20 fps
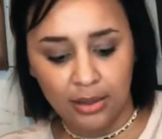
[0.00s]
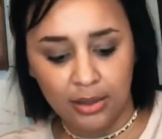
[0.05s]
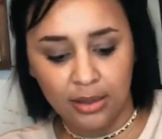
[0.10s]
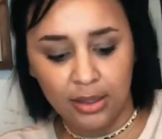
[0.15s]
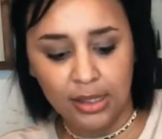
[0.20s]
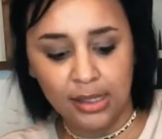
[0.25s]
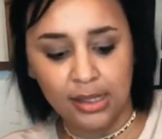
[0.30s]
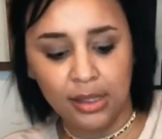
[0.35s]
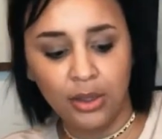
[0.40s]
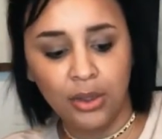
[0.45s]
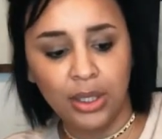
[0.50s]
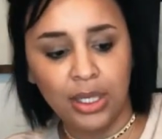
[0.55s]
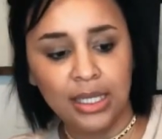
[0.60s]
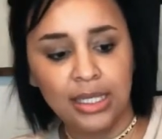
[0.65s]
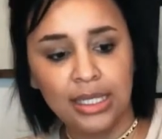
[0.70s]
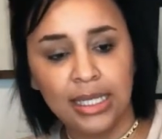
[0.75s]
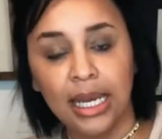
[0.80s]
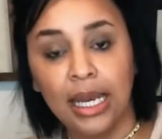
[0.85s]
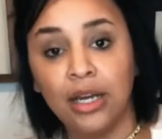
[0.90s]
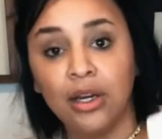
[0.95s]
This little
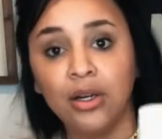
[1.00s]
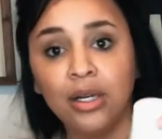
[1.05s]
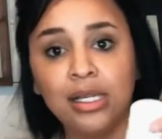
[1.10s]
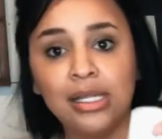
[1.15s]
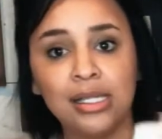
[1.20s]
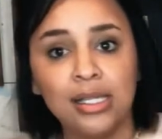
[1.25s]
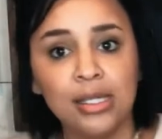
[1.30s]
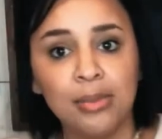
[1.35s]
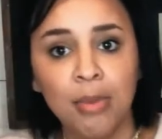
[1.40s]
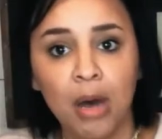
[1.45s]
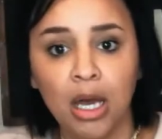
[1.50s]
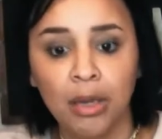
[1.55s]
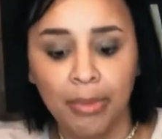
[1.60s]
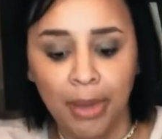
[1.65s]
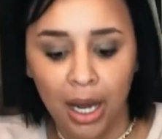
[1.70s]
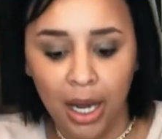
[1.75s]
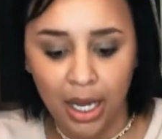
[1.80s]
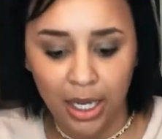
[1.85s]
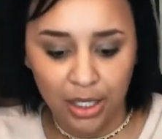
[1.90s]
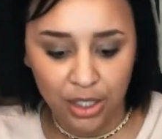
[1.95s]
container is this Mod
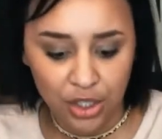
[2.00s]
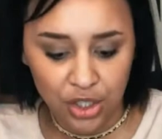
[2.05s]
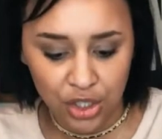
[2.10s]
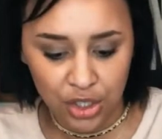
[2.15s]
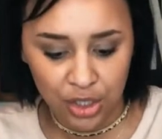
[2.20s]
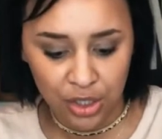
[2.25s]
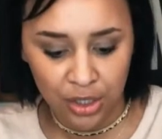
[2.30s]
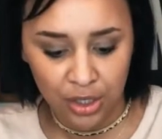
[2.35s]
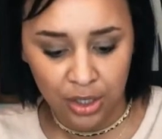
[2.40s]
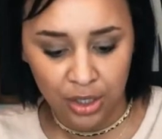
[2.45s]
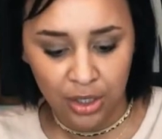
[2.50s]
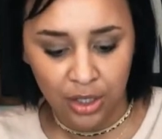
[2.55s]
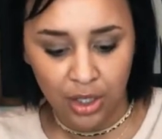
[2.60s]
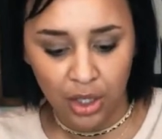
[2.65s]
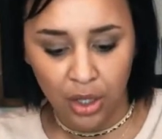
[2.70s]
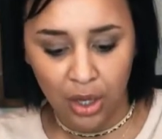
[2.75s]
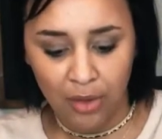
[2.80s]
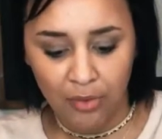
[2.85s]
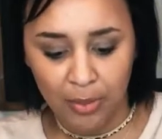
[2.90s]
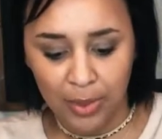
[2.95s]
Podge.
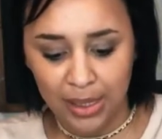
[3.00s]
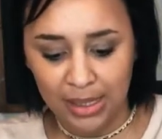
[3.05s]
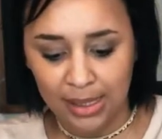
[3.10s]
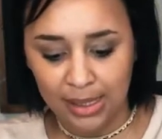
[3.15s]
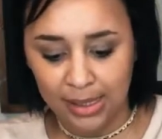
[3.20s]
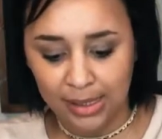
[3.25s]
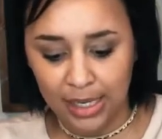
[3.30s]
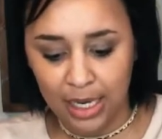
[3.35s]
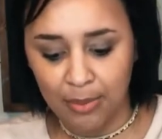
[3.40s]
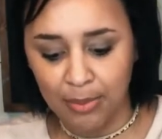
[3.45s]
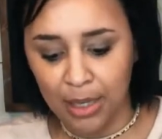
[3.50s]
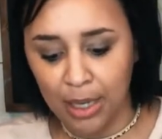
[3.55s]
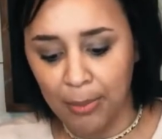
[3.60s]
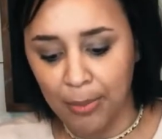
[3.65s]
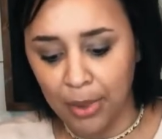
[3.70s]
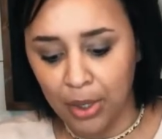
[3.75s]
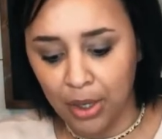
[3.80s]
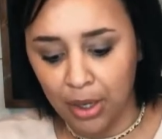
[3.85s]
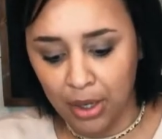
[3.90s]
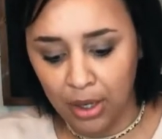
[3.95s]
You have a piece of
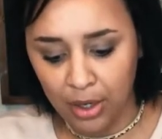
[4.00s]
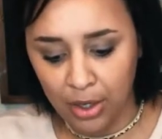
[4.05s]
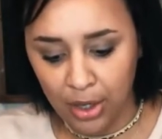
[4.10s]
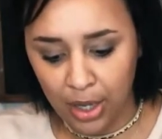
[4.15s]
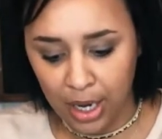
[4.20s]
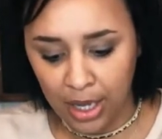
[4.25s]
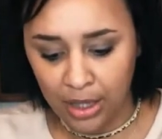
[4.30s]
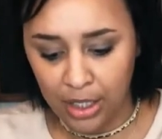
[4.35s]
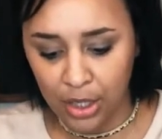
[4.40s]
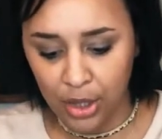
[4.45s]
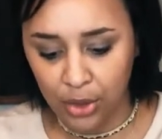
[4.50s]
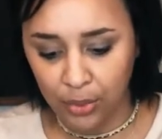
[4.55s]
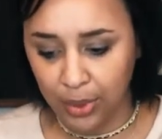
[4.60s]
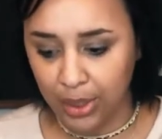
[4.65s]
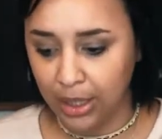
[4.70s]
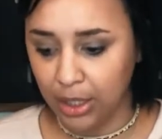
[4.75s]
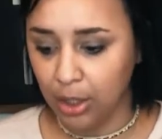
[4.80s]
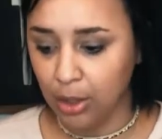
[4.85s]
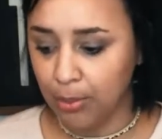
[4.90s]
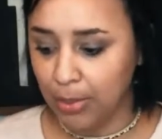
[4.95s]
sandpaper and then
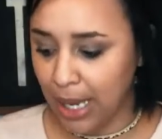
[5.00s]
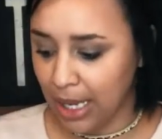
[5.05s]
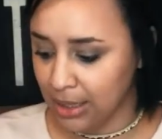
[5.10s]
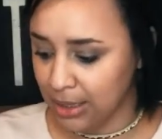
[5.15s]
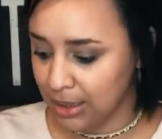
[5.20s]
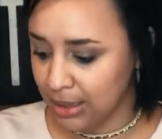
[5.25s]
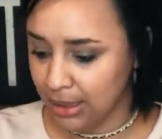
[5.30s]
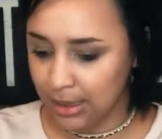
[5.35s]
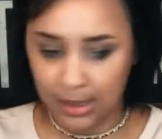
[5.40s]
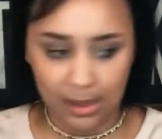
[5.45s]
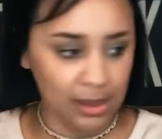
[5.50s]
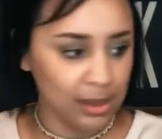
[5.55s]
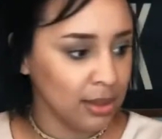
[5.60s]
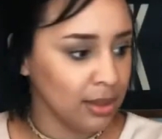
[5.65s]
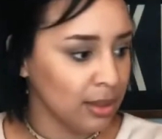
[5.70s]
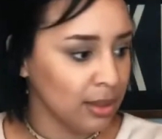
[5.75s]
3 little buttons.